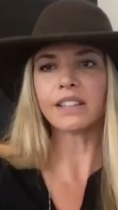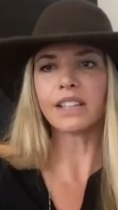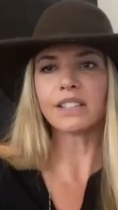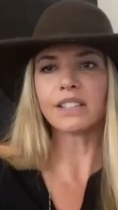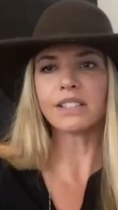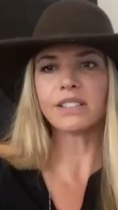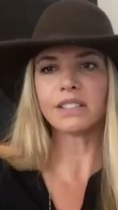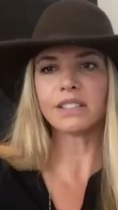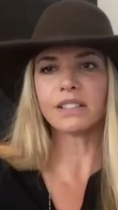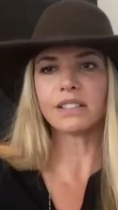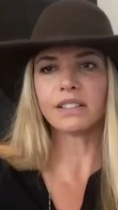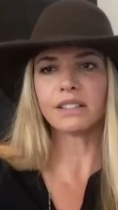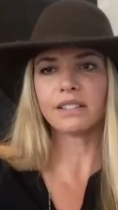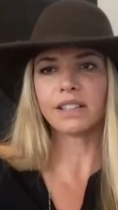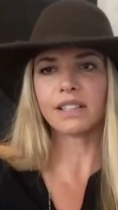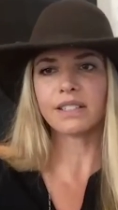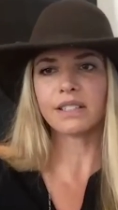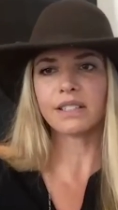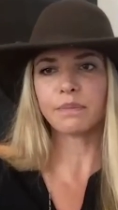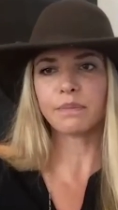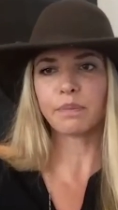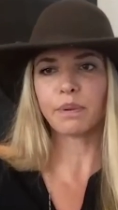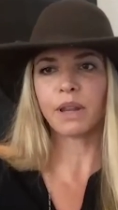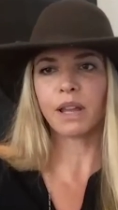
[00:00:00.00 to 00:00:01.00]
that's
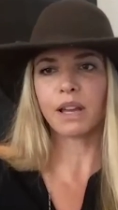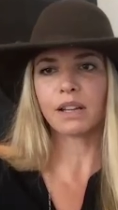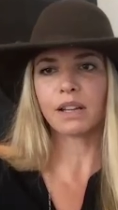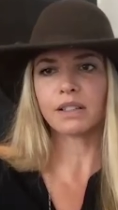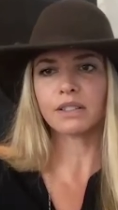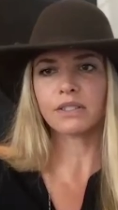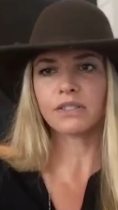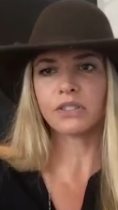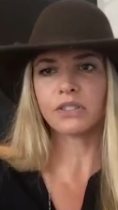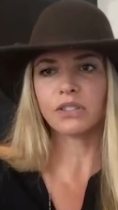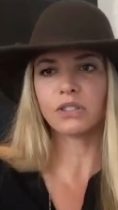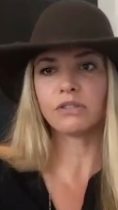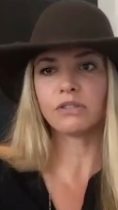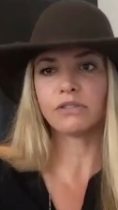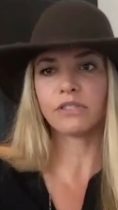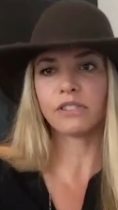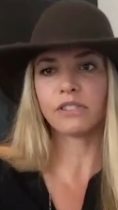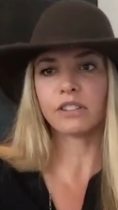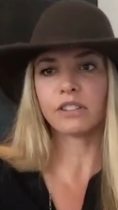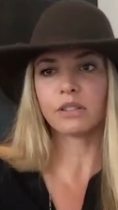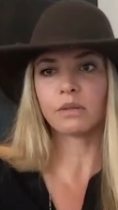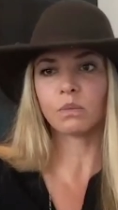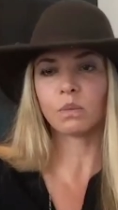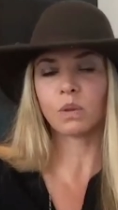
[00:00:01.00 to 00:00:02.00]
a plug too
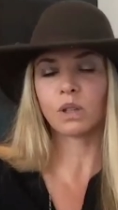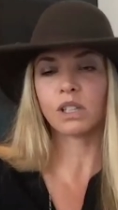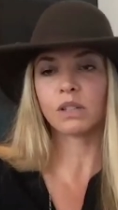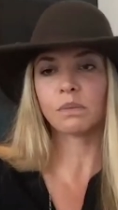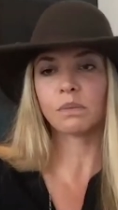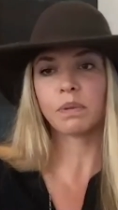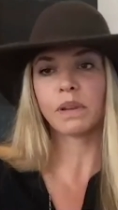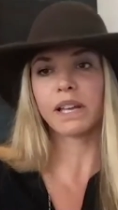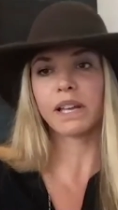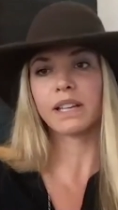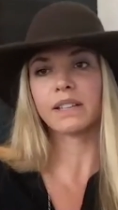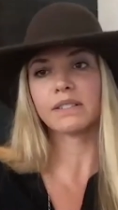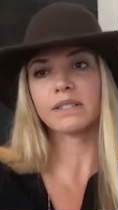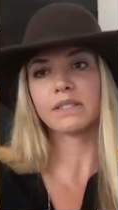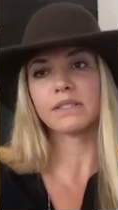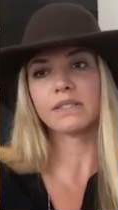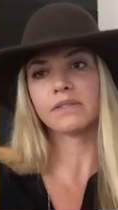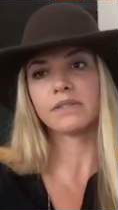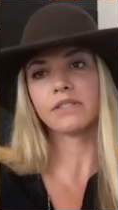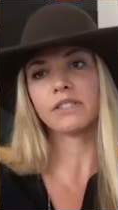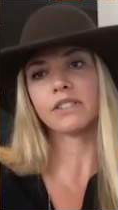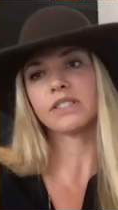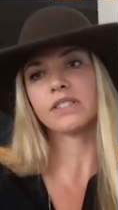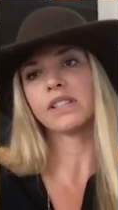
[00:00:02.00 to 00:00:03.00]
for the
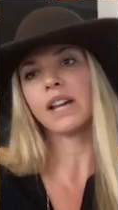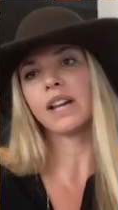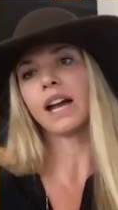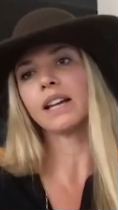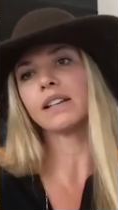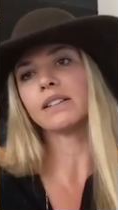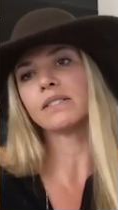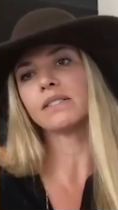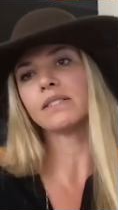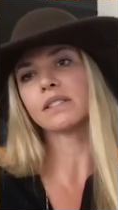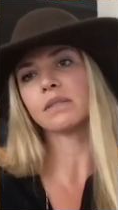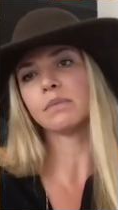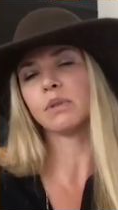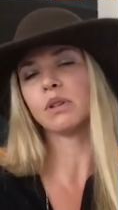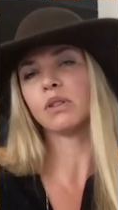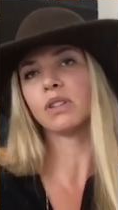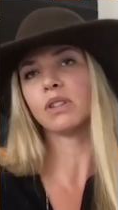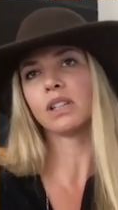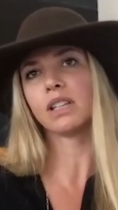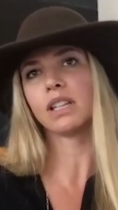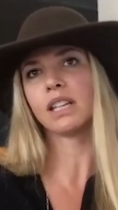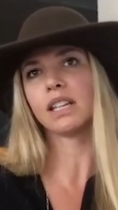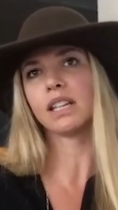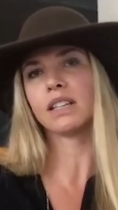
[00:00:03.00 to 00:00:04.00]
workplace for Sides
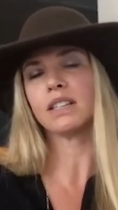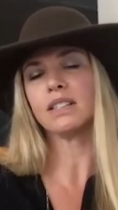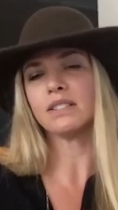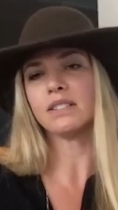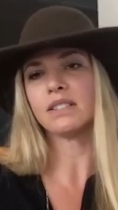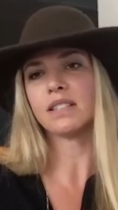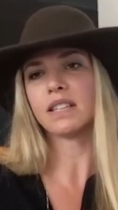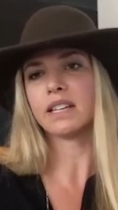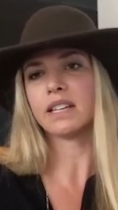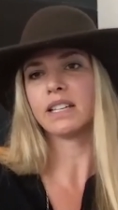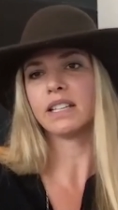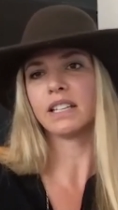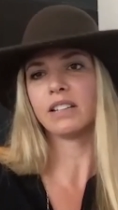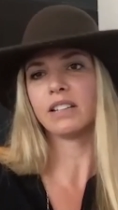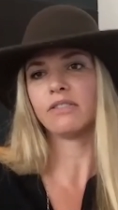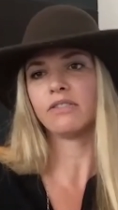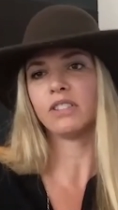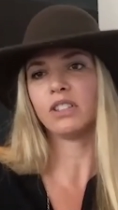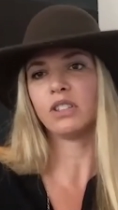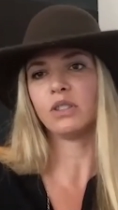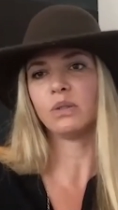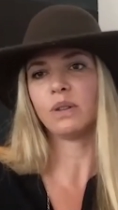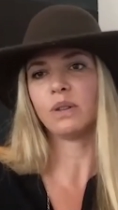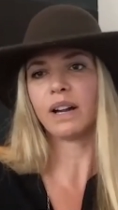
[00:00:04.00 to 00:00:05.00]
community, is that
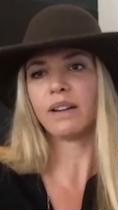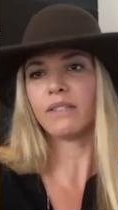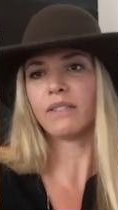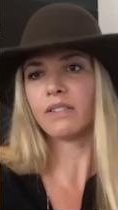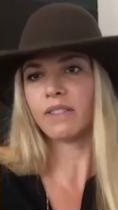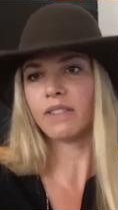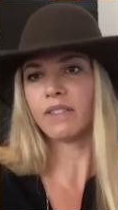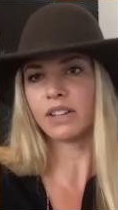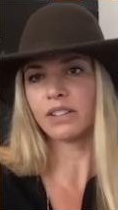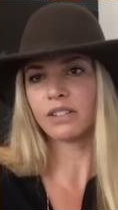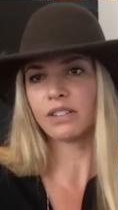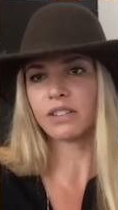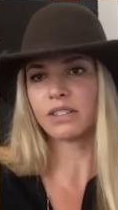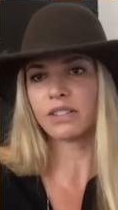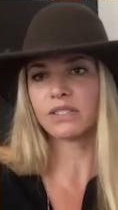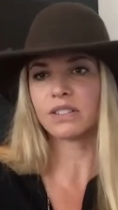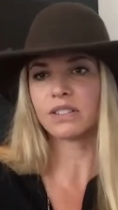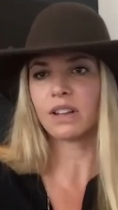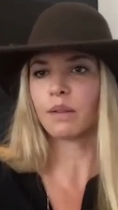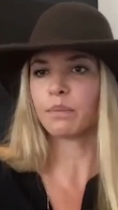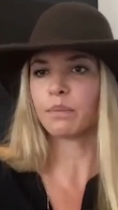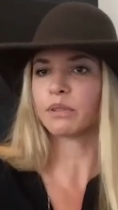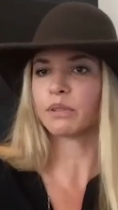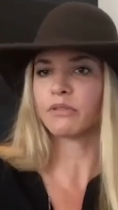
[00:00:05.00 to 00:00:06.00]
if you have a vendor that's
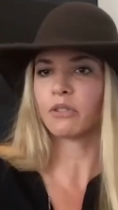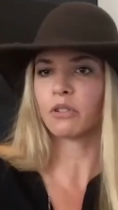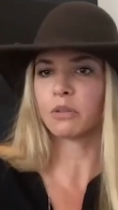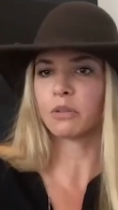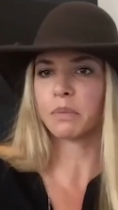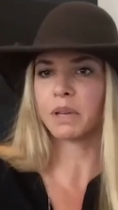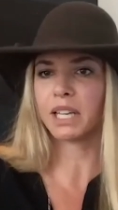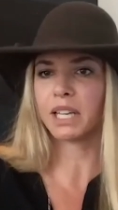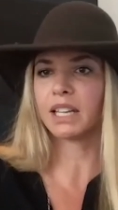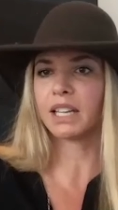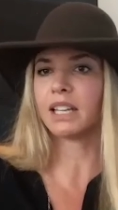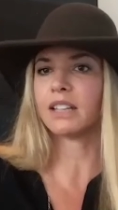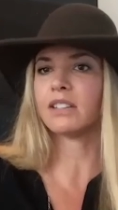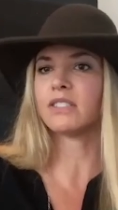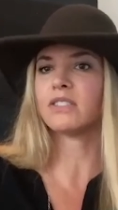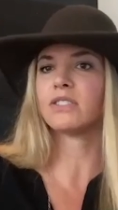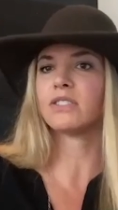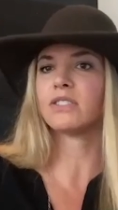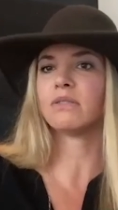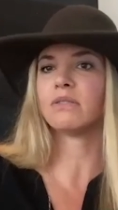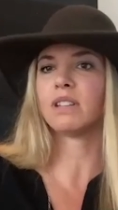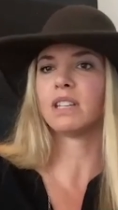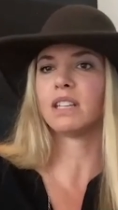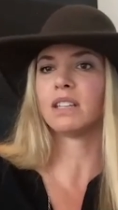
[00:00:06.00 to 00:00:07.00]
not performing and
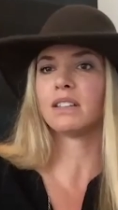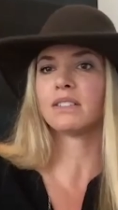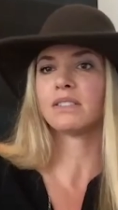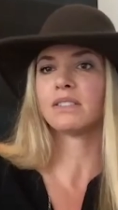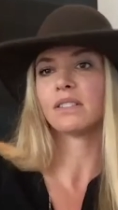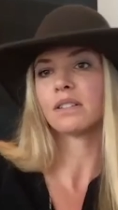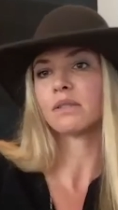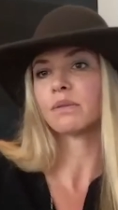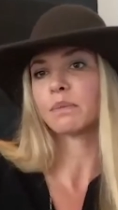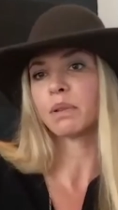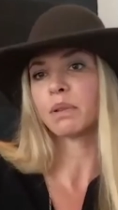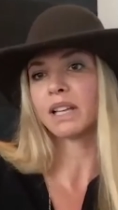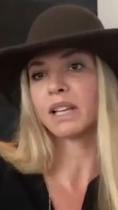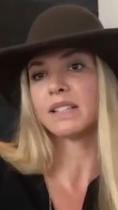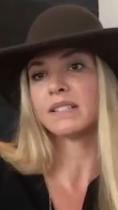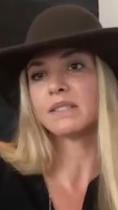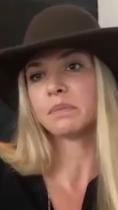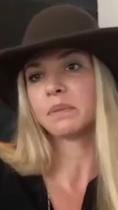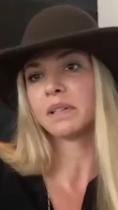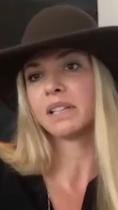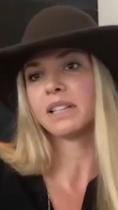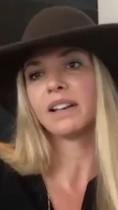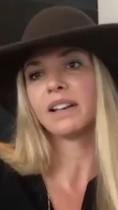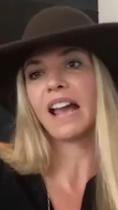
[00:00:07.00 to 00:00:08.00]
you need a
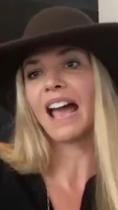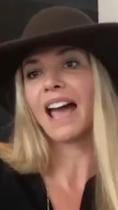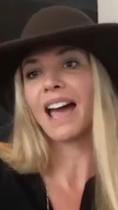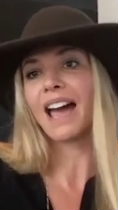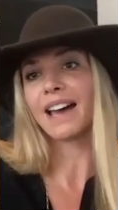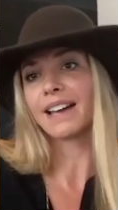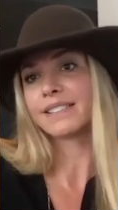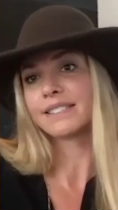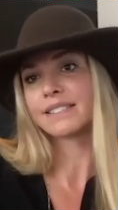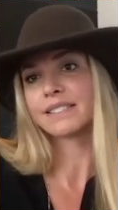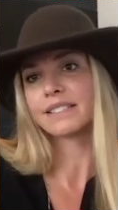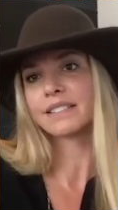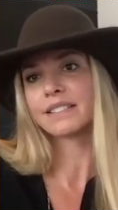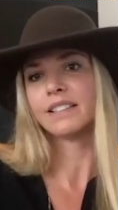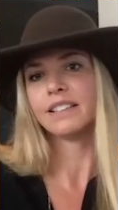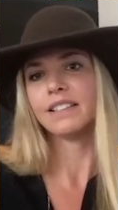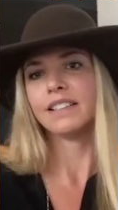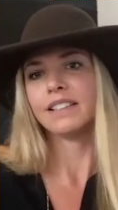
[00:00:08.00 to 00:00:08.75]
replacement, ask.